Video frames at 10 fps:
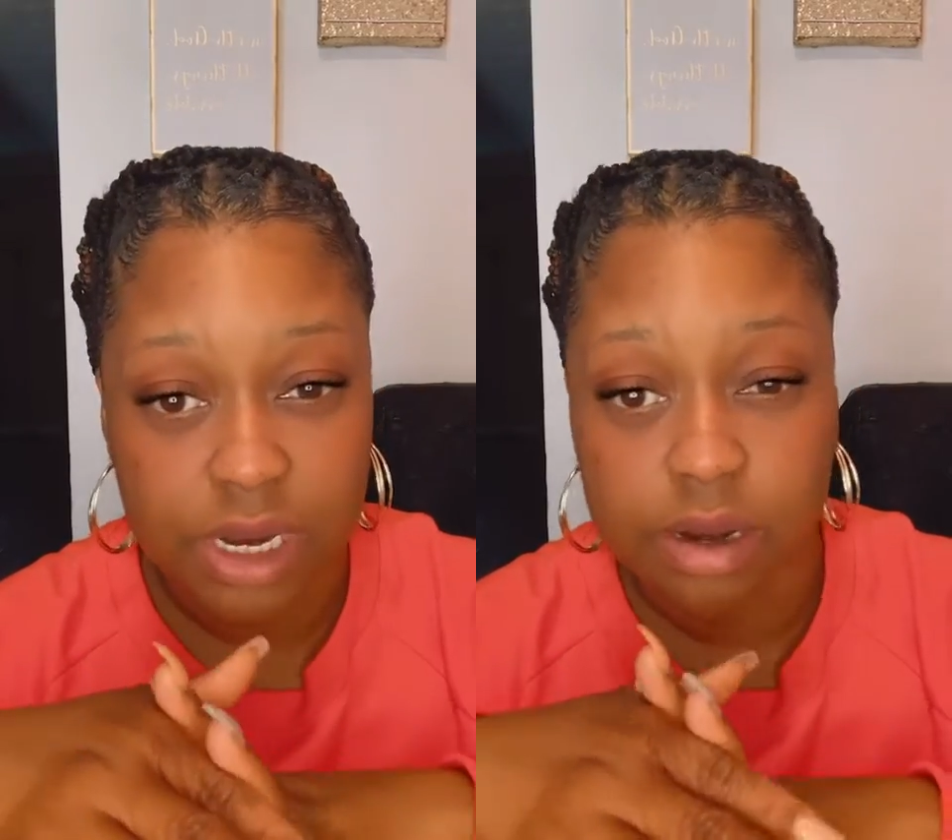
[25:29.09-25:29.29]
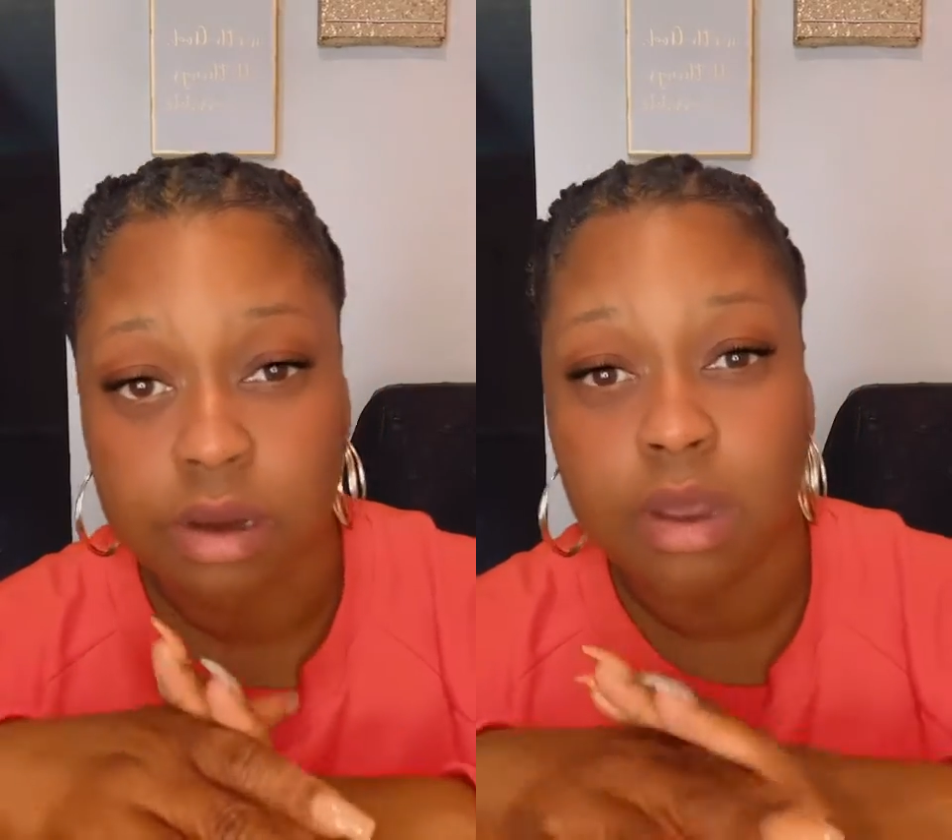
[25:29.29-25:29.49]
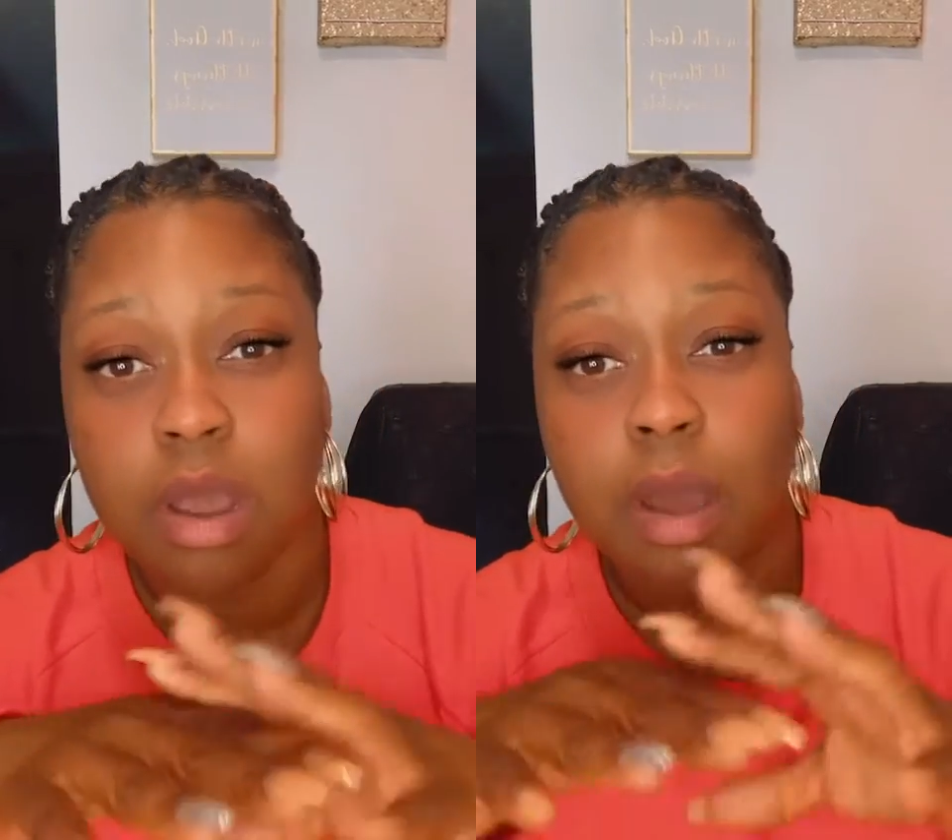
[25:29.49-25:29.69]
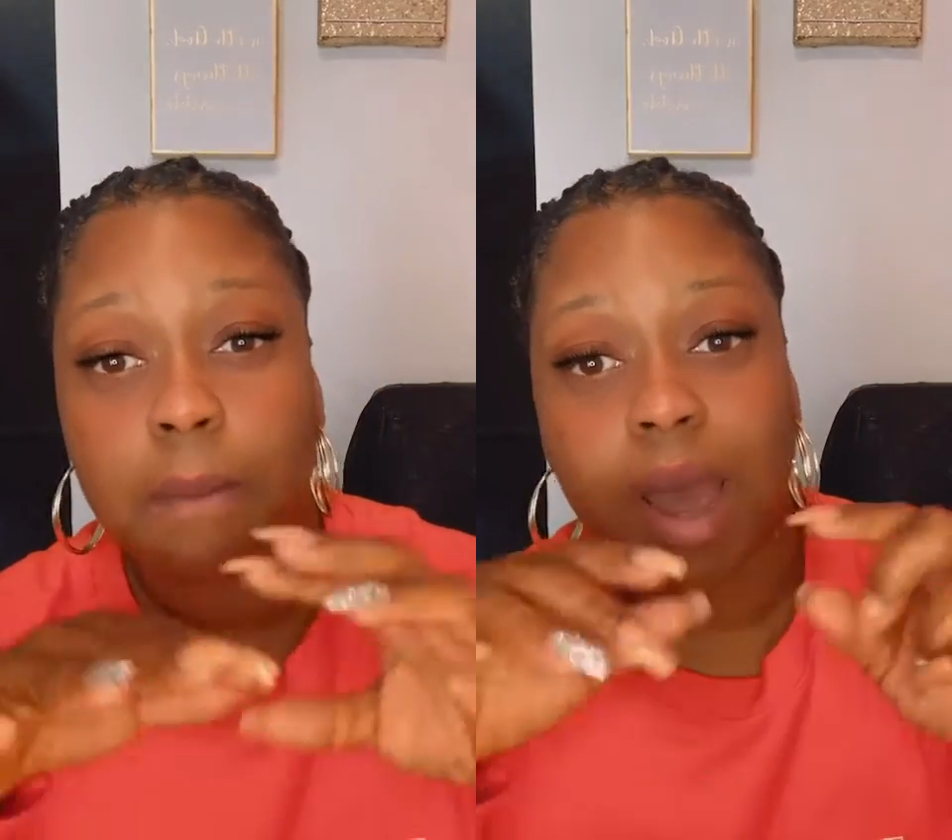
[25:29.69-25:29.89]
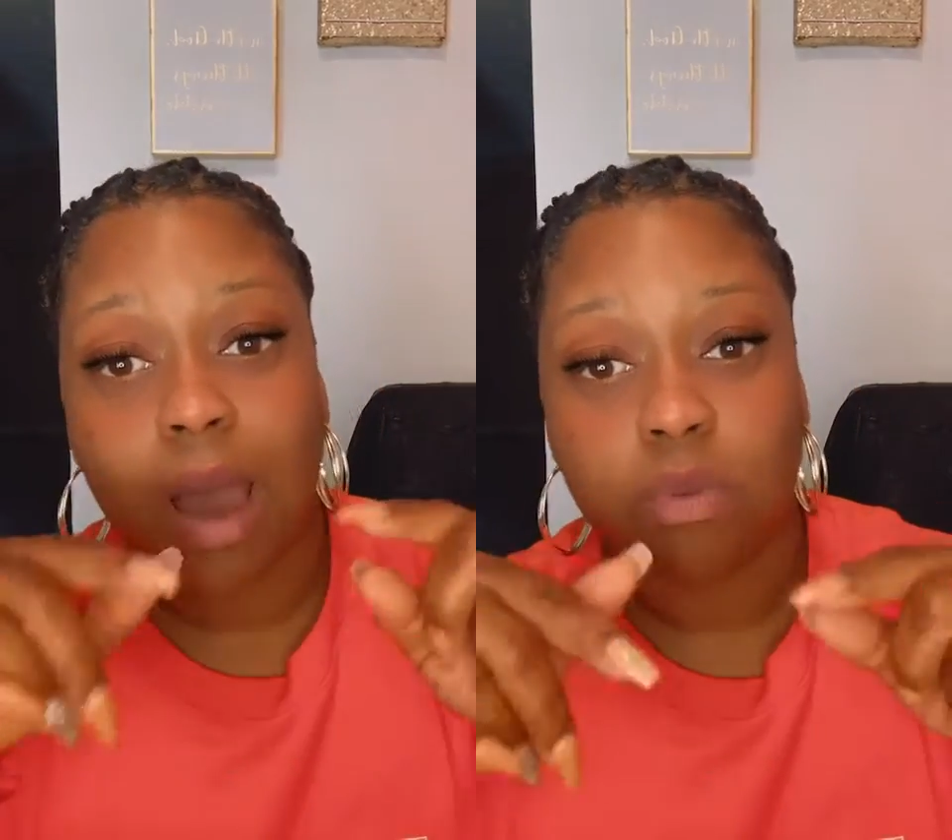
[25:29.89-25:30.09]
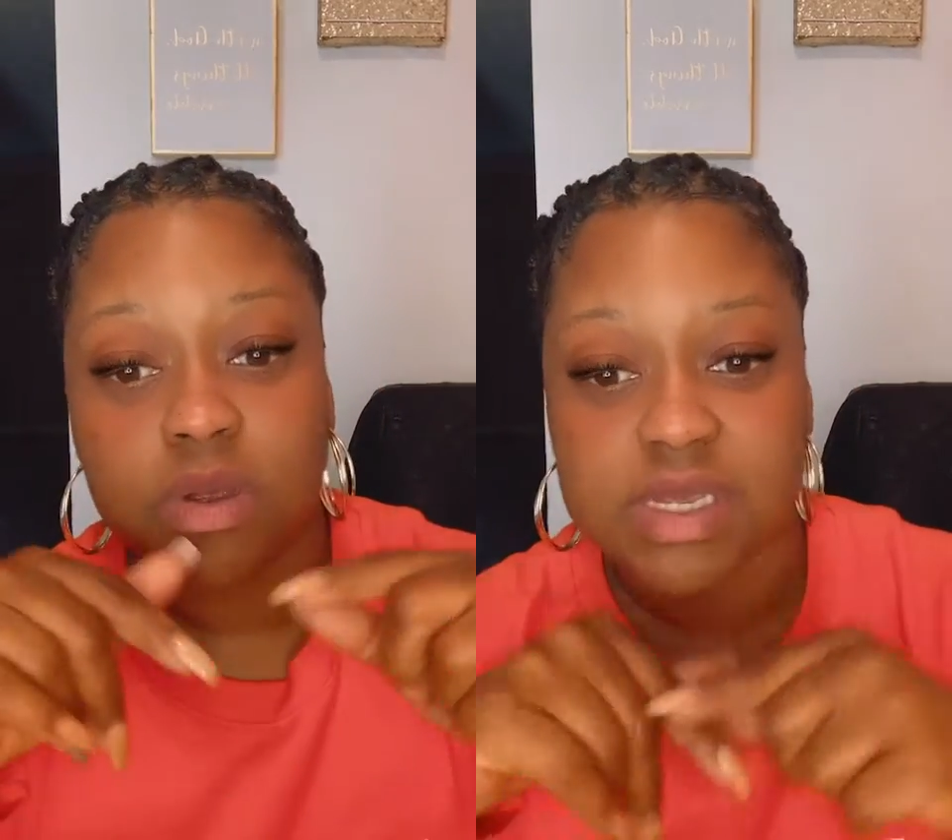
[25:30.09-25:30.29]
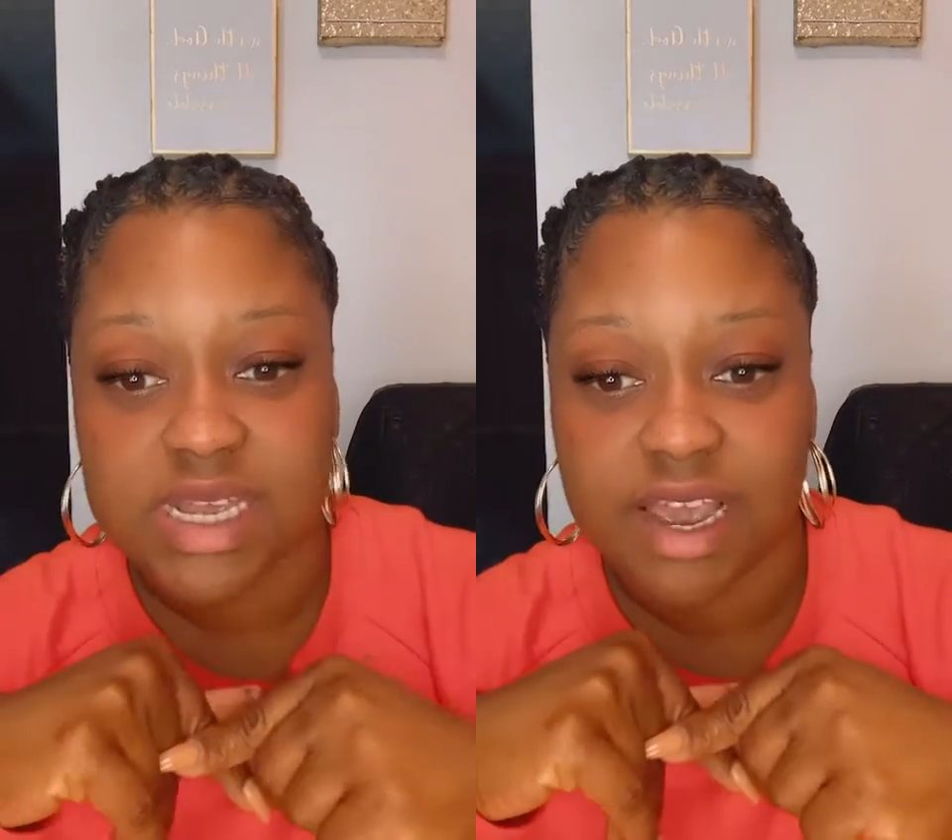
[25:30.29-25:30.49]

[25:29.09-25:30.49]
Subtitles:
you can either DM me or